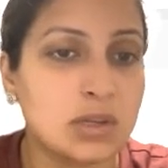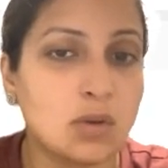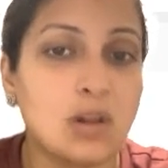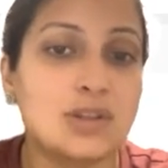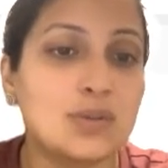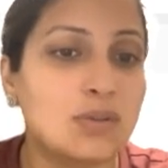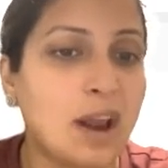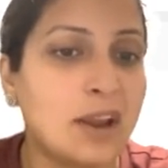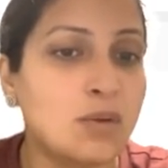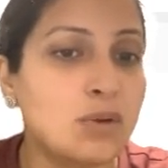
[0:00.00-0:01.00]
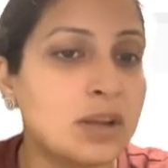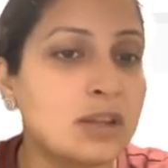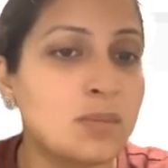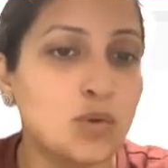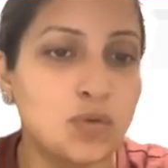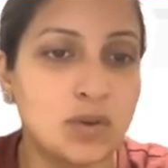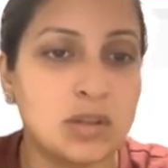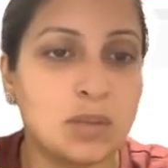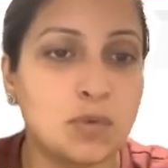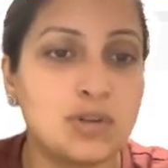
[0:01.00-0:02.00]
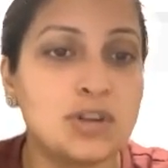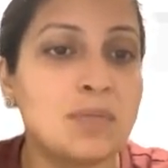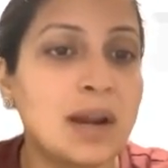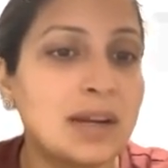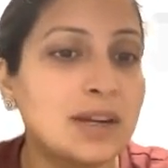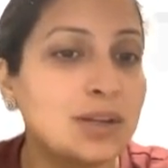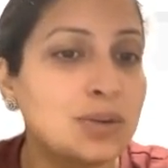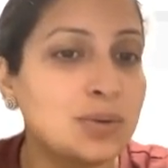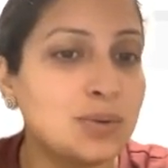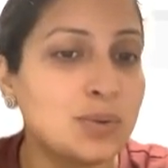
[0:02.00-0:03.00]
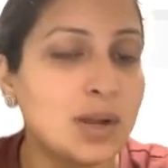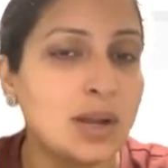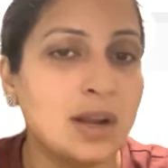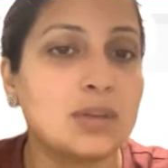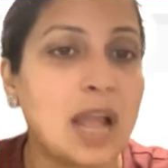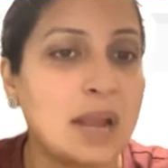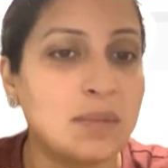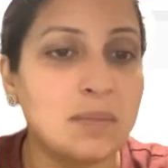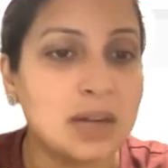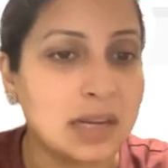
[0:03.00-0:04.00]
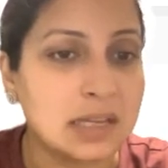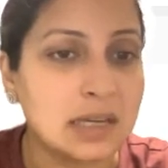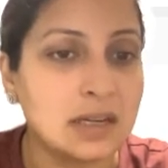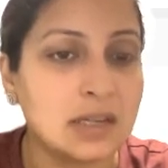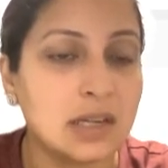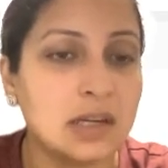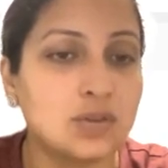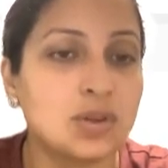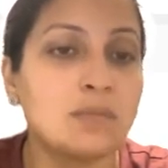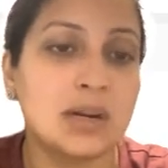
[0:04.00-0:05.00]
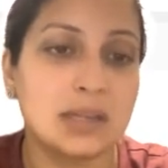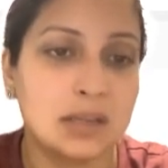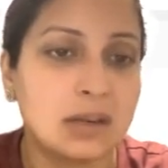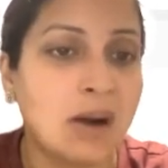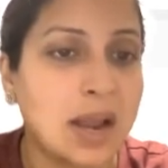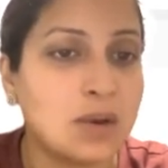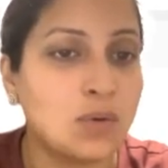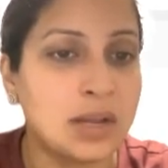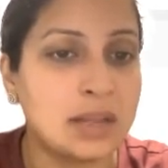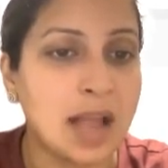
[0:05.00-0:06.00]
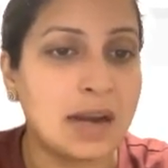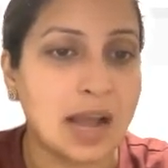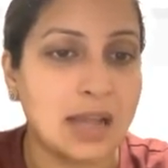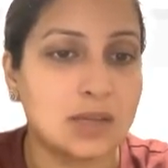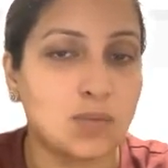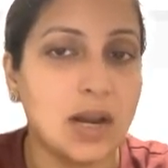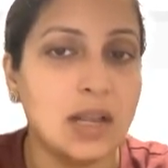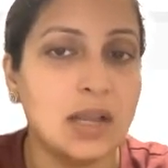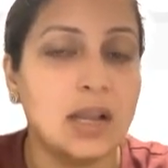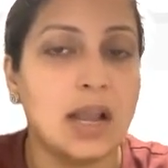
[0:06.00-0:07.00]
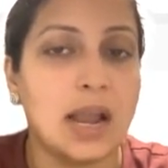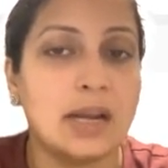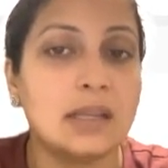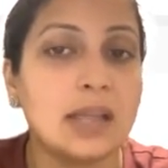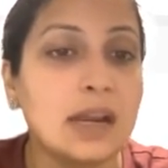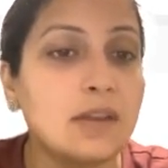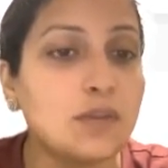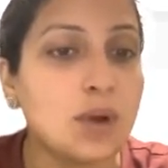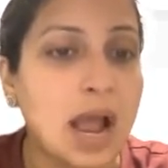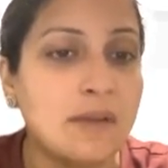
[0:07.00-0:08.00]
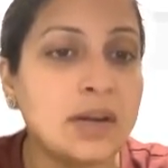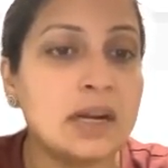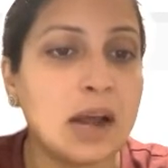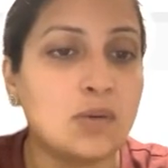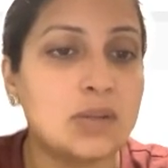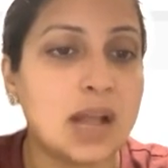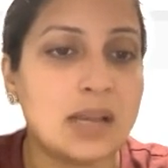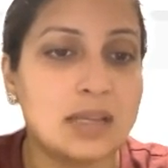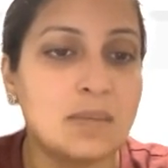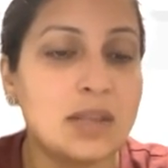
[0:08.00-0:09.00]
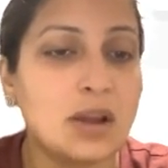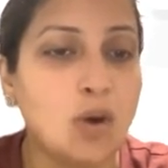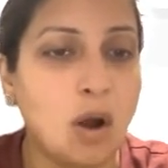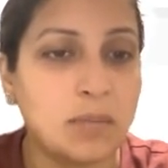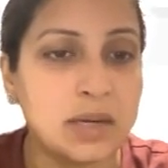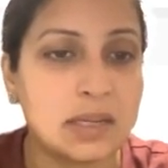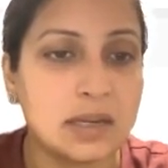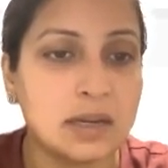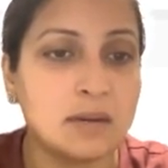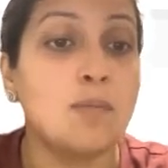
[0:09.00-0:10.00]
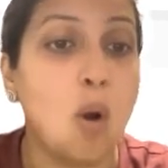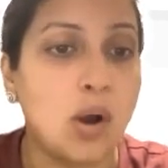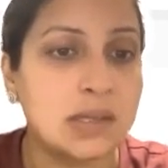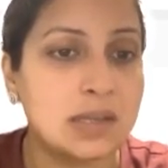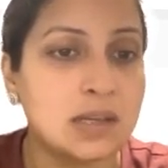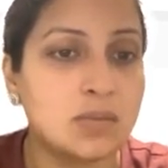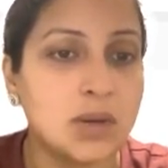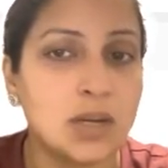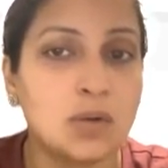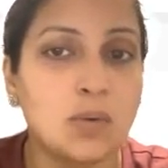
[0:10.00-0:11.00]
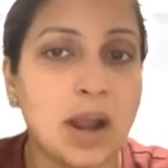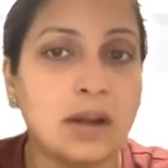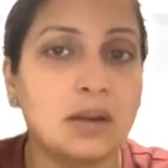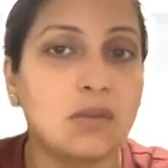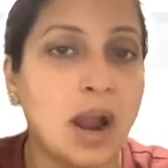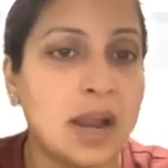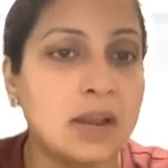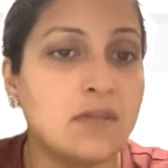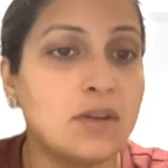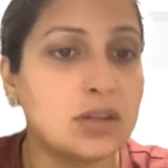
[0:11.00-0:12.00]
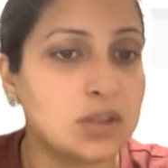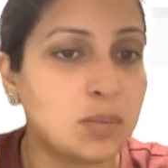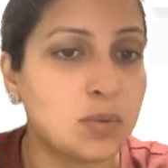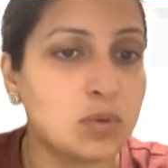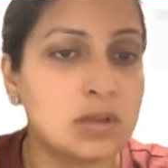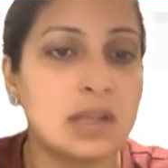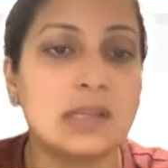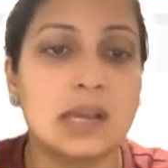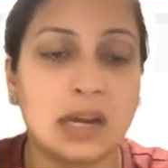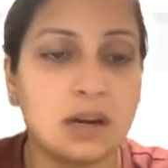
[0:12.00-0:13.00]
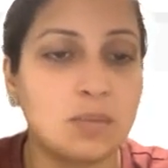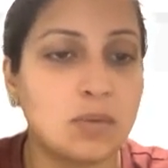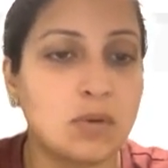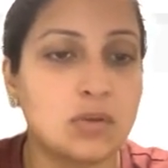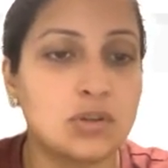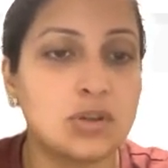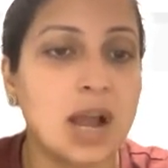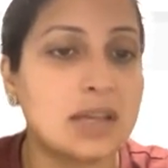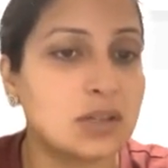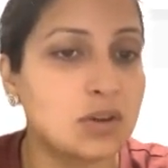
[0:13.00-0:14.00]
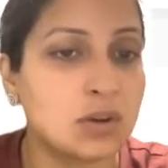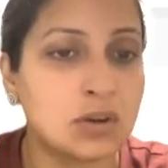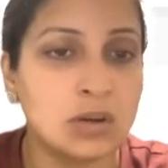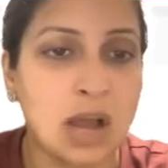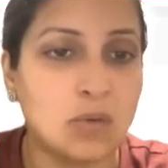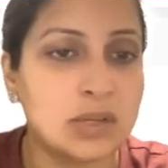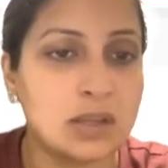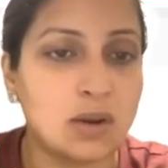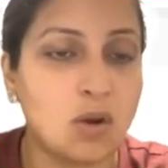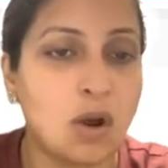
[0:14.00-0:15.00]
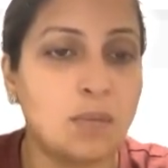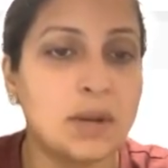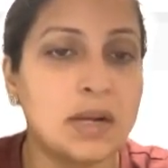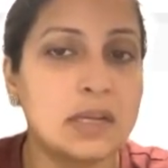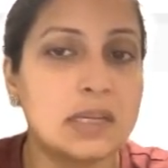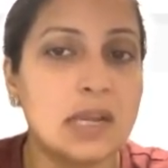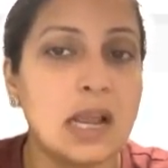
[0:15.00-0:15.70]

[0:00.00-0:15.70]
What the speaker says: Also try coding the brute force approach. It might lead to time limit exceeded solution, but try coding that as well. And then if you have any doubts, ask them in the comments here. Pause this video and try first approach, then second approach. Ask your doubts in the comments.